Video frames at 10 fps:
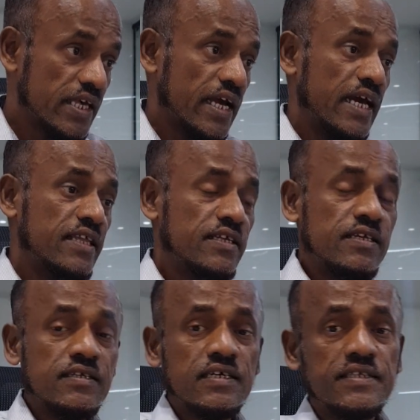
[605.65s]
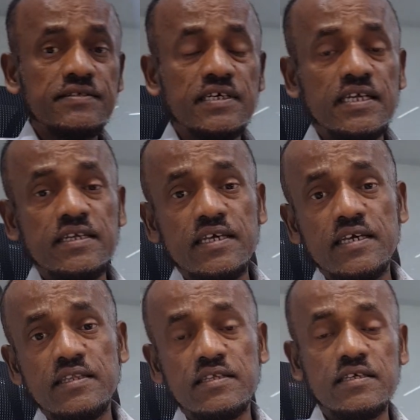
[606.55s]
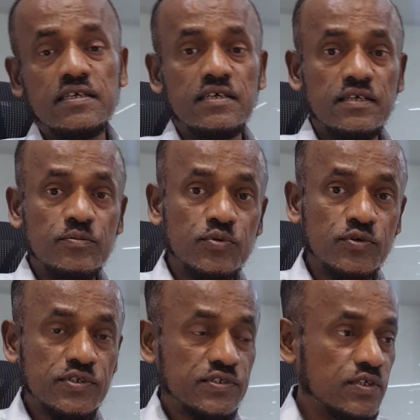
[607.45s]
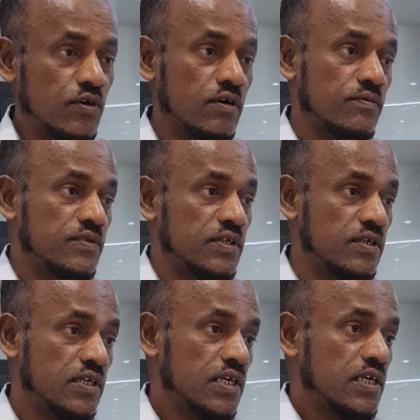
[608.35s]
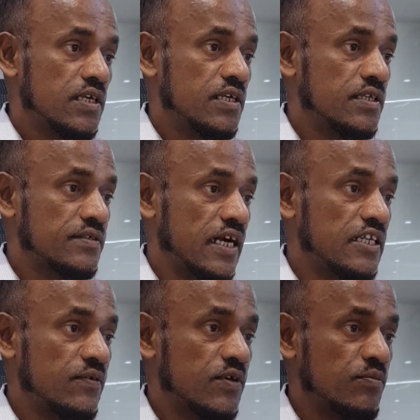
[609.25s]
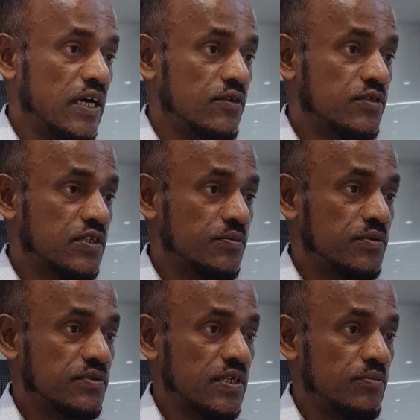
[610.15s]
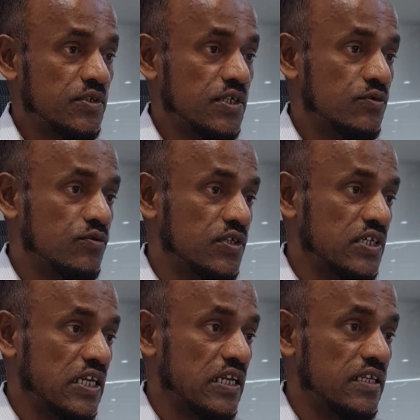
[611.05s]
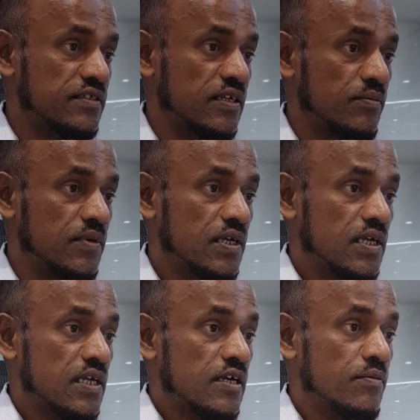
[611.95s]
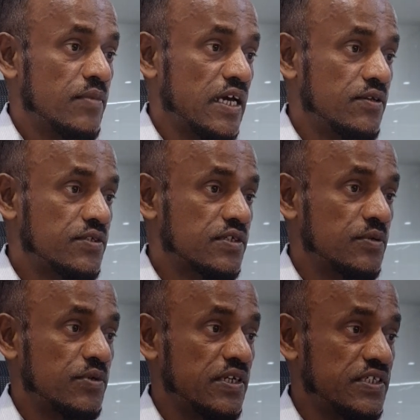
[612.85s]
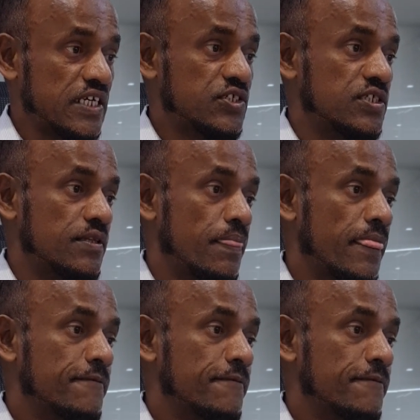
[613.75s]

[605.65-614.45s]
Another concern in the processing of the scientific manuscript submission to the journal is the manuscript rejection.